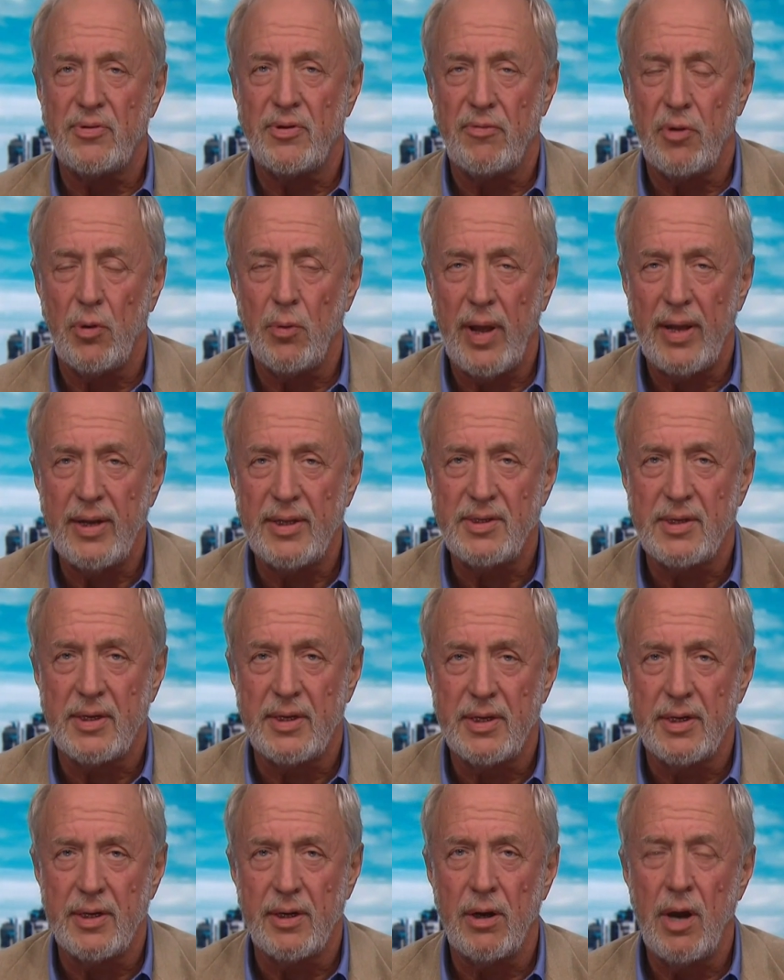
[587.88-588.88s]
of heredity
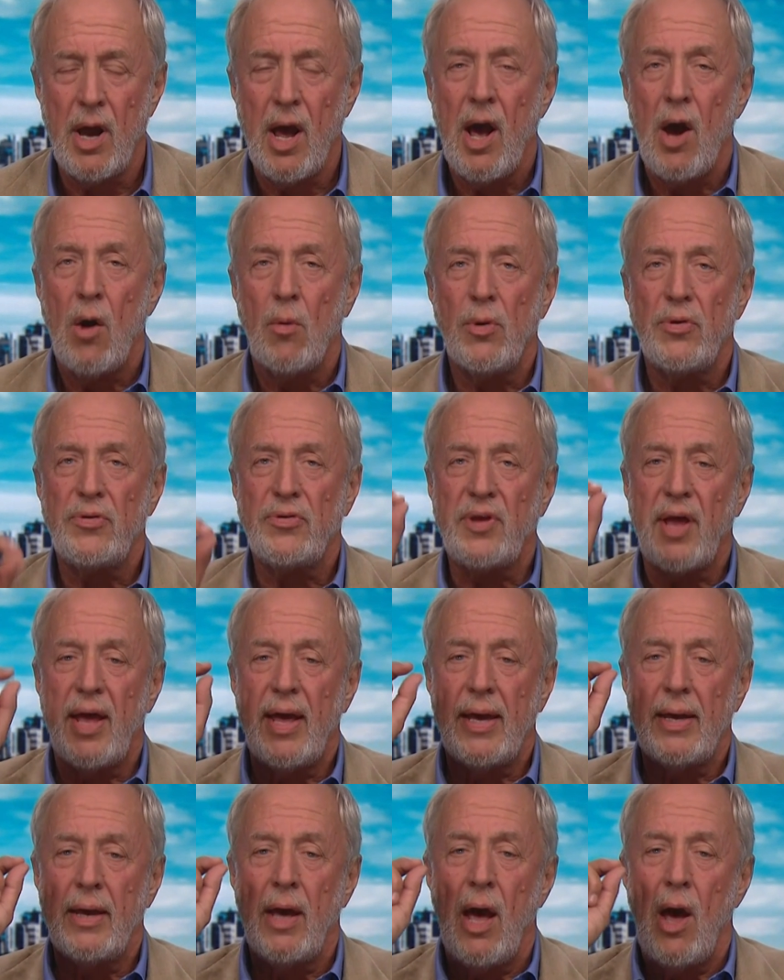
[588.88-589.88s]
here. We're
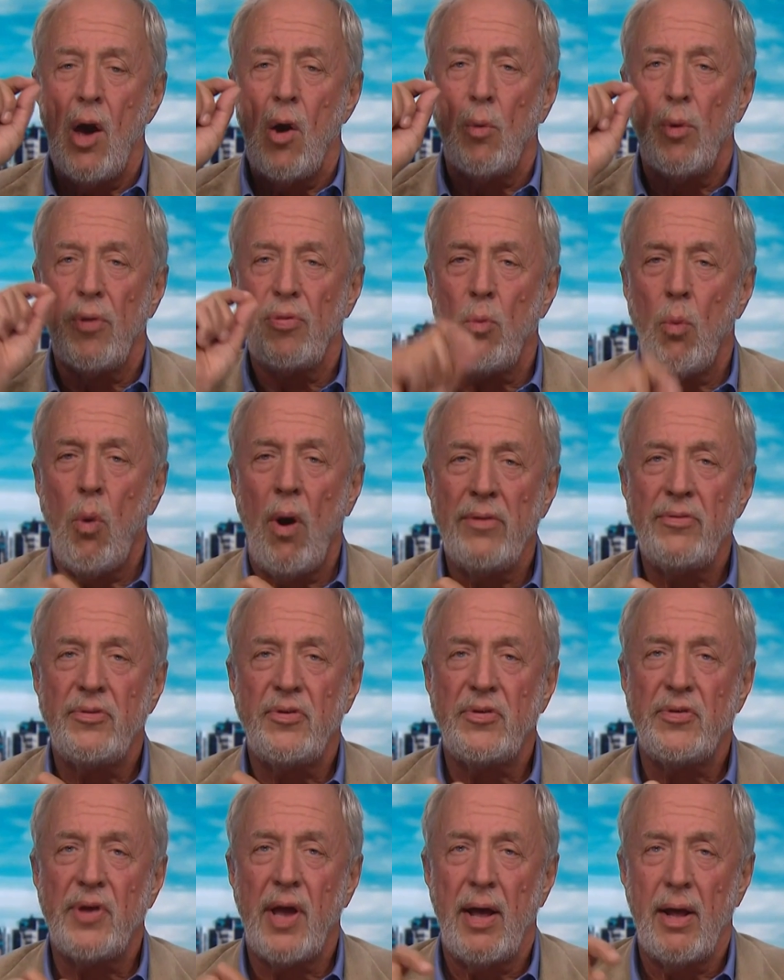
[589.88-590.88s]
saying with one
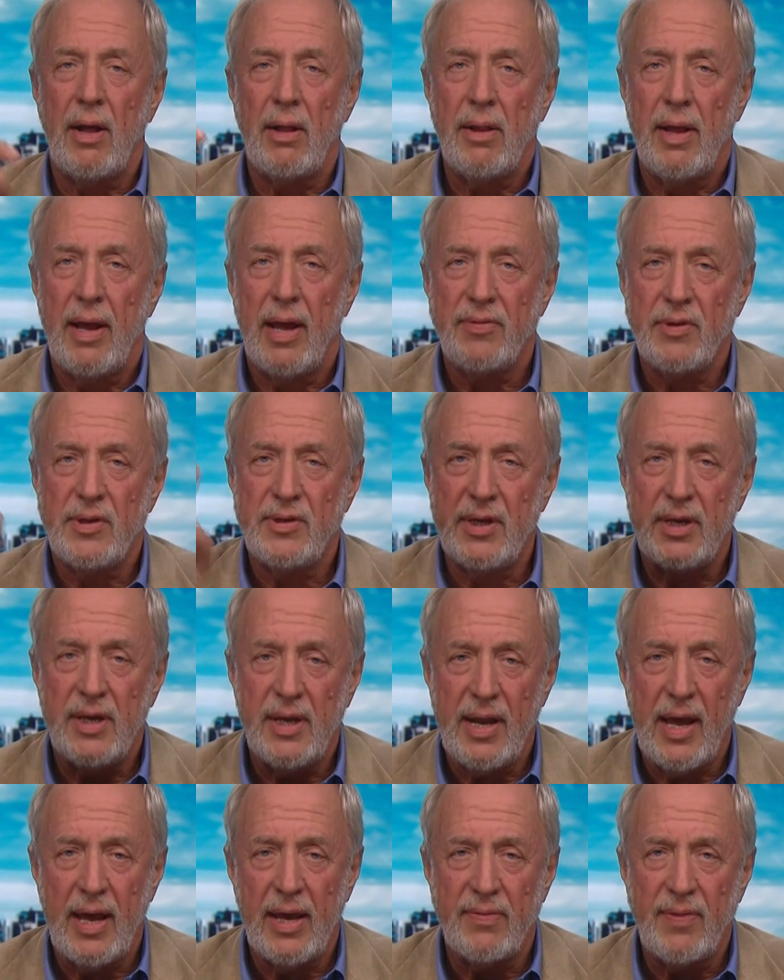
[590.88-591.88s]
cell and the
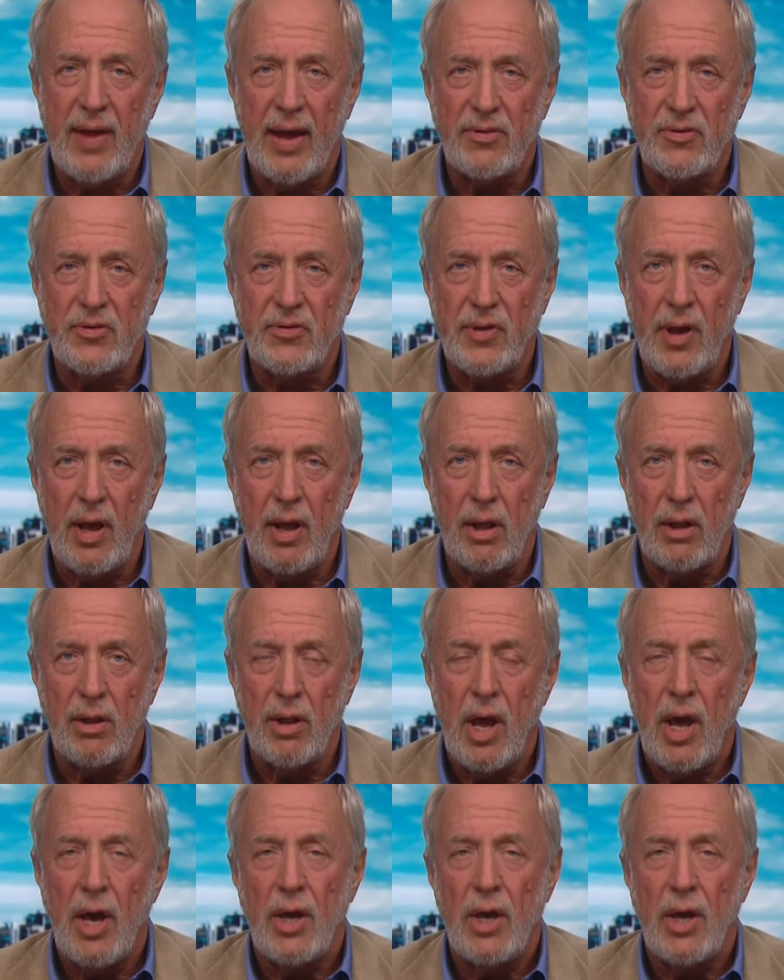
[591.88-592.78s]
DNA in that cell,